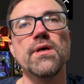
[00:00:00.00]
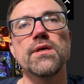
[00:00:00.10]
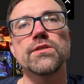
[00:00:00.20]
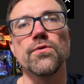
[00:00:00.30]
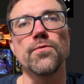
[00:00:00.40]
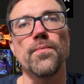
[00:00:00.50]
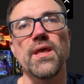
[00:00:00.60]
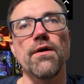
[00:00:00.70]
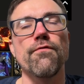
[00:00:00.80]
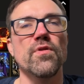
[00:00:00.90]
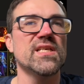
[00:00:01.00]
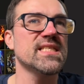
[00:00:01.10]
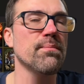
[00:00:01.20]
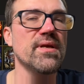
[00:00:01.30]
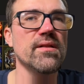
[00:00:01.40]
So yeah, for the
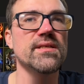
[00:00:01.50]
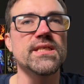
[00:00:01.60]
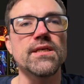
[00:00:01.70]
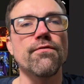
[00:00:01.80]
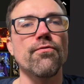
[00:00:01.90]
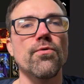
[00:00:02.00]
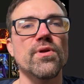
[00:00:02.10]
stability, for